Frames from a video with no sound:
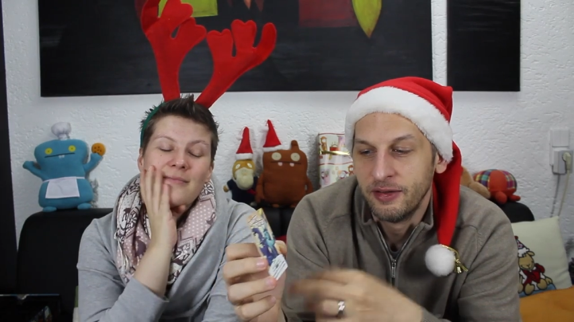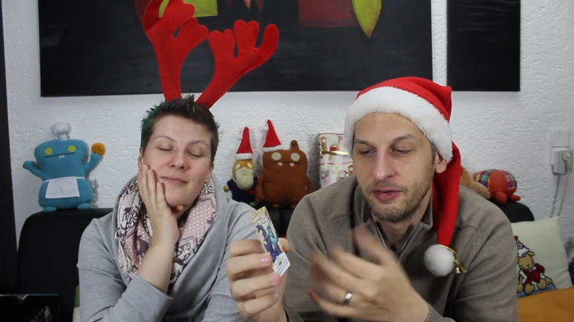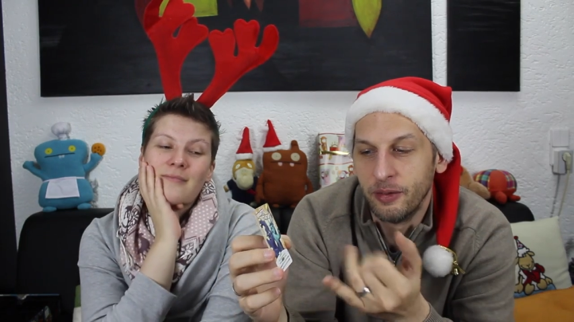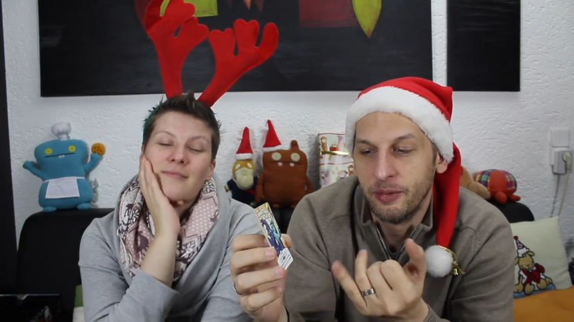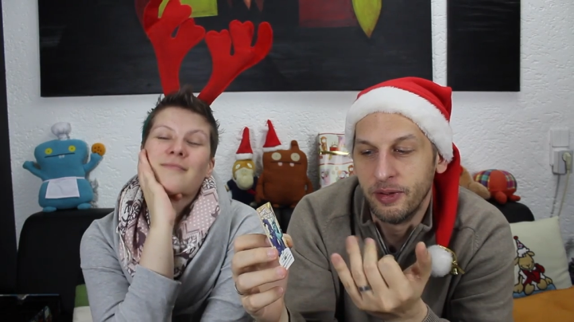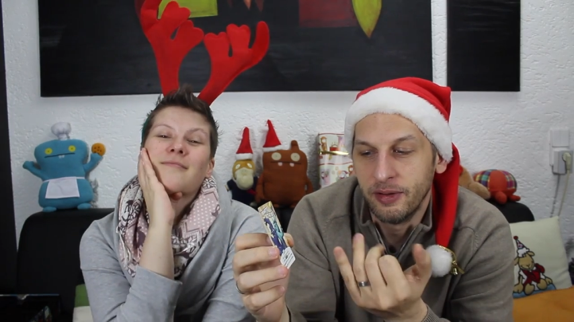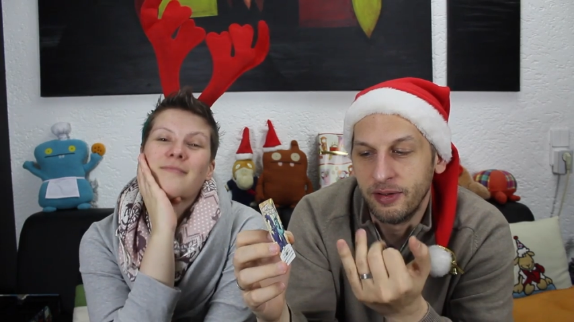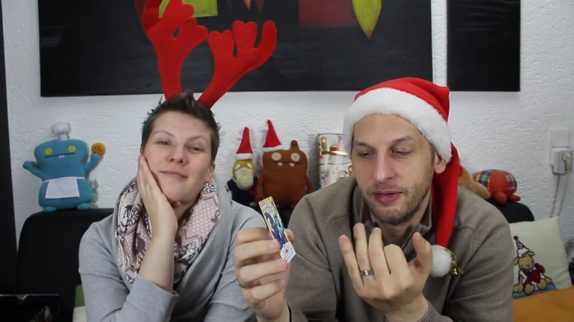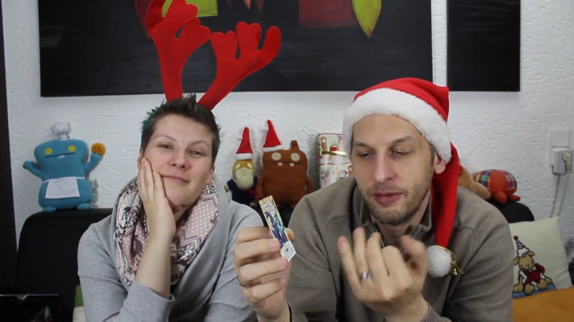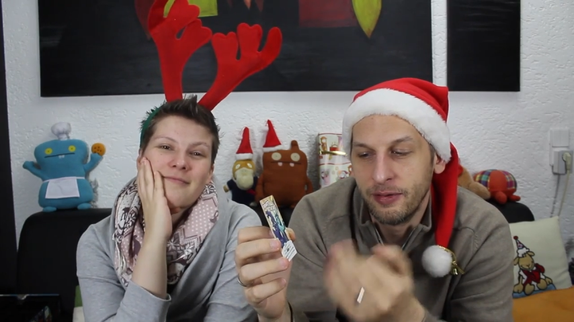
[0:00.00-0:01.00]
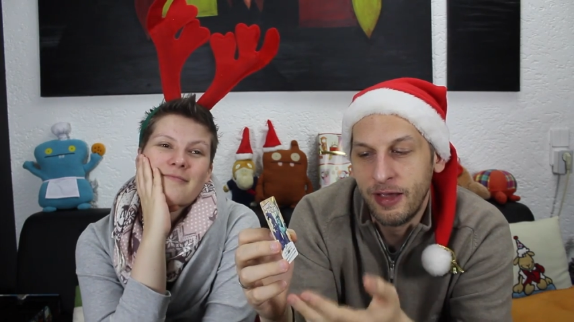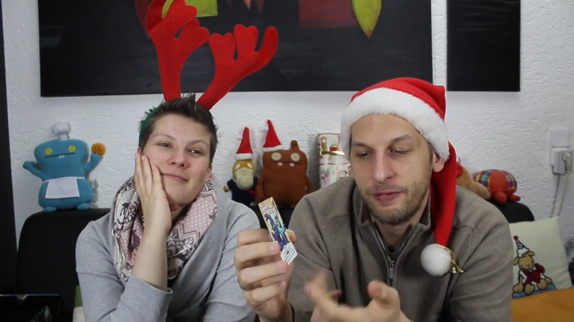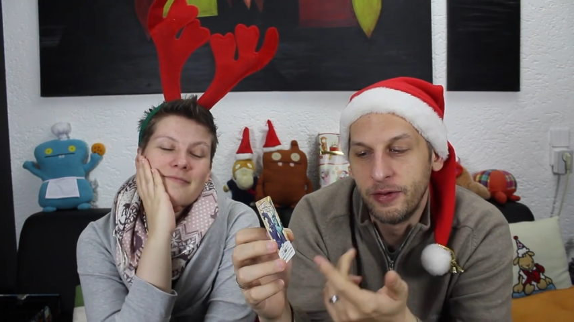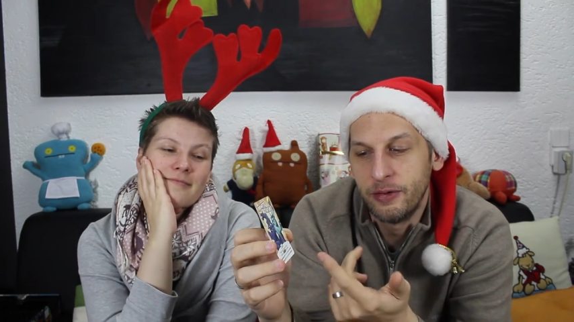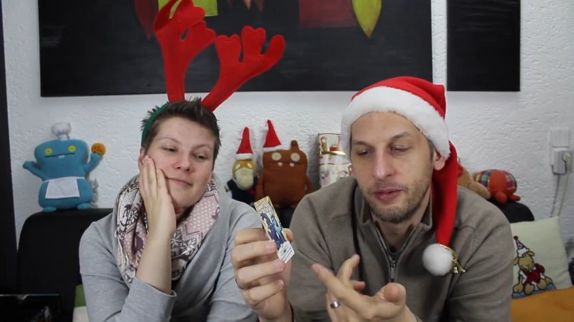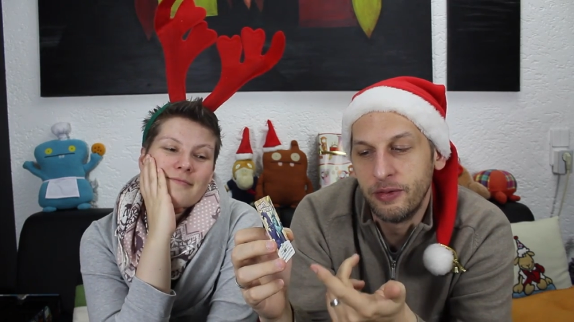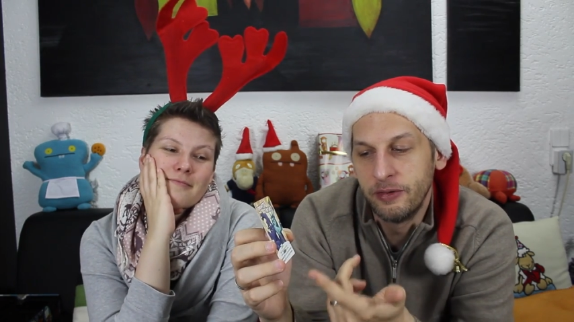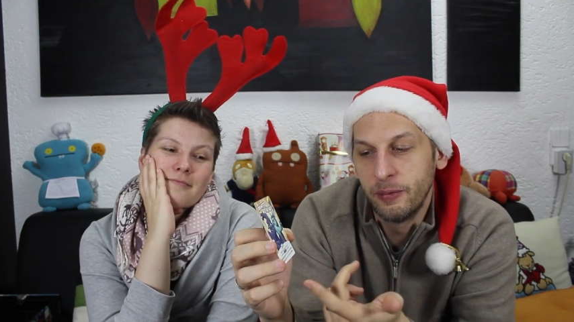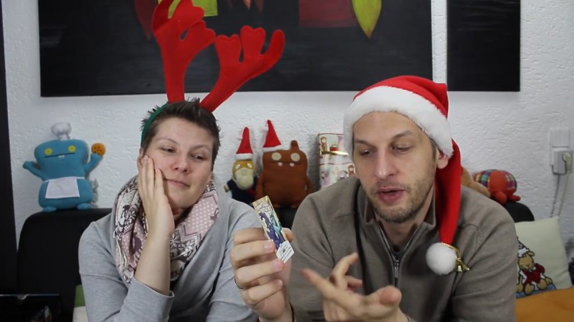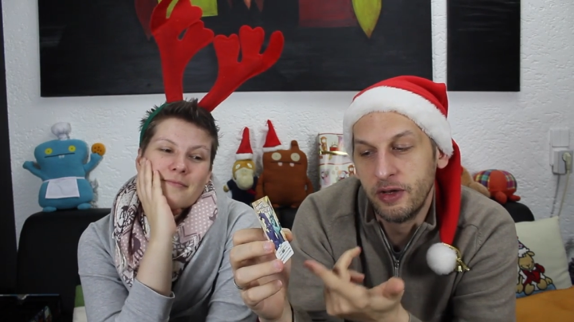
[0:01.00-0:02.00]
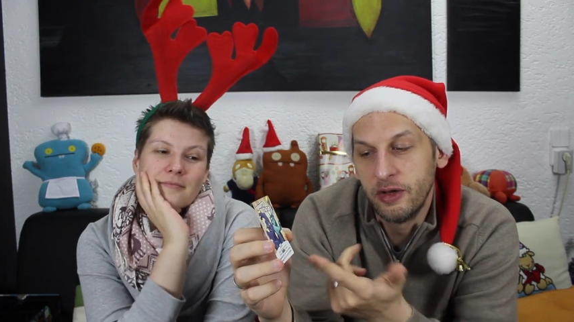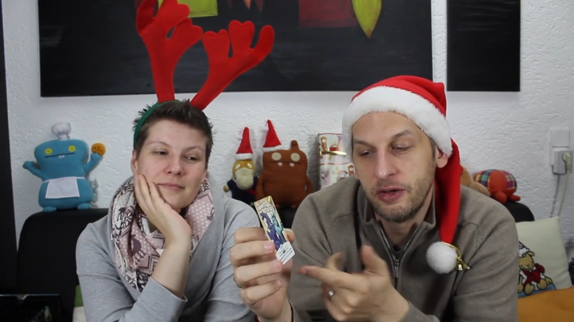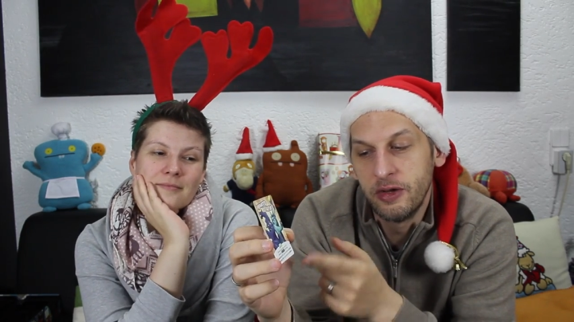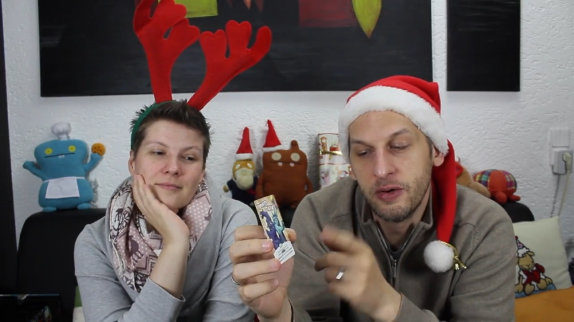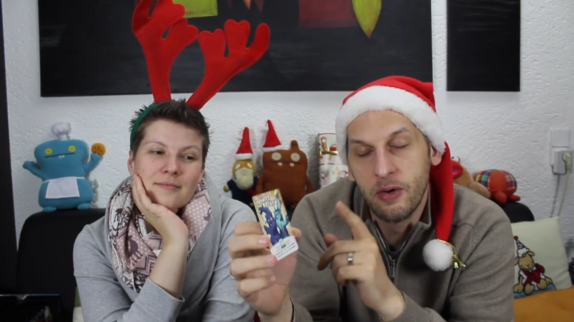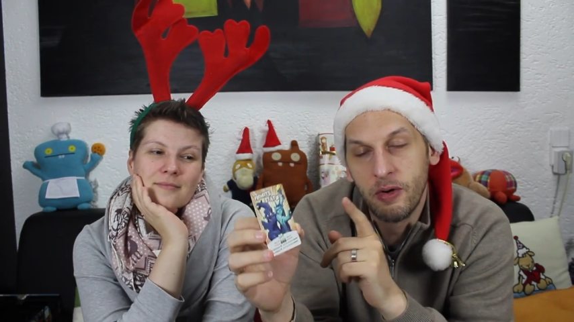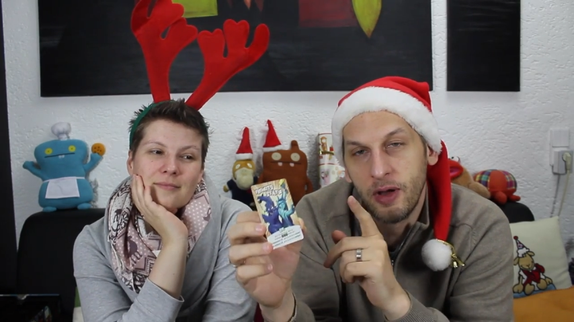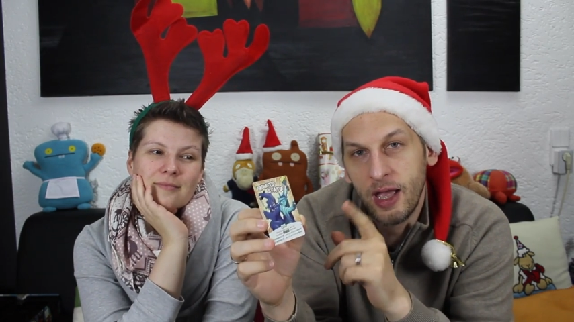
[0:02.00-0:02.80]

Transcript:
Speaker 1: so uh, if you do this one, you